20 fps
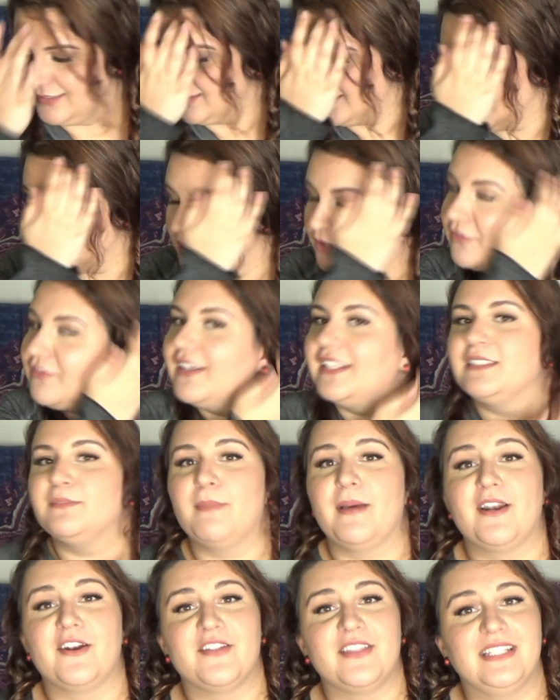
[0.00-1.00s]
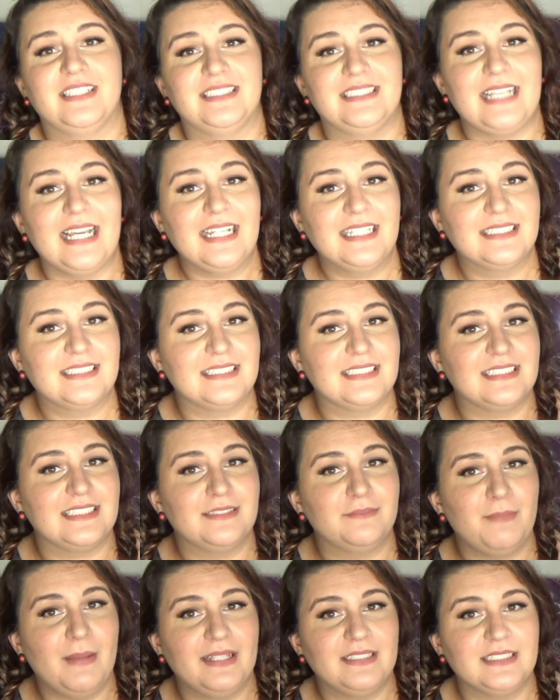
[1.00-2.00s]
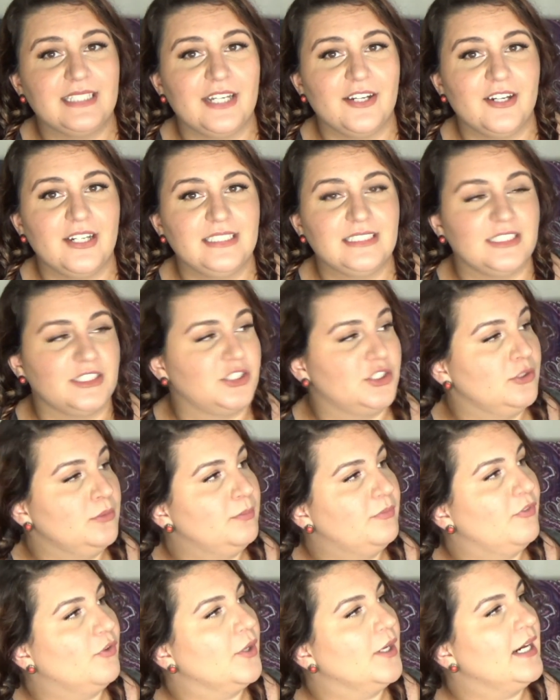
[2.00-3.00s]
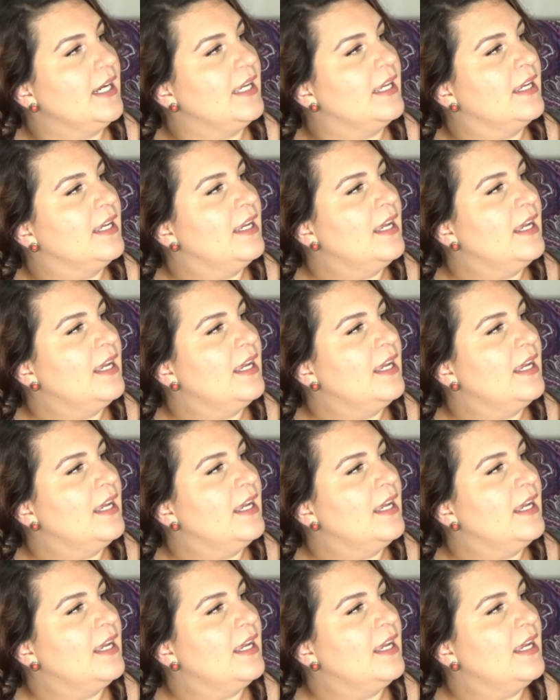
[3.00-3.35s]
the Too Faced Better Than Sex mascara. It's a dupe for it.